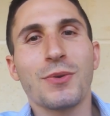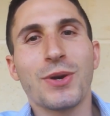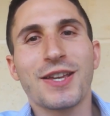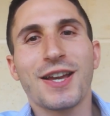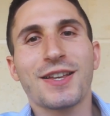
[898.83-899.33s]

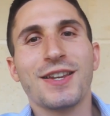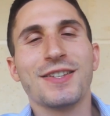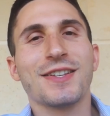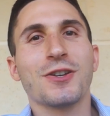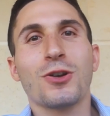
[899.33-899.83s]
when
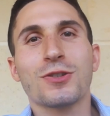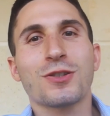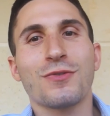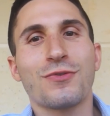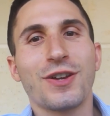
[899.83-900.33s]
calculating
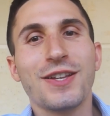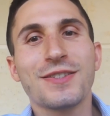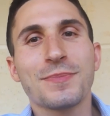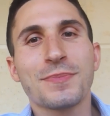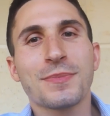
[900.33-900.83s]
cost of freight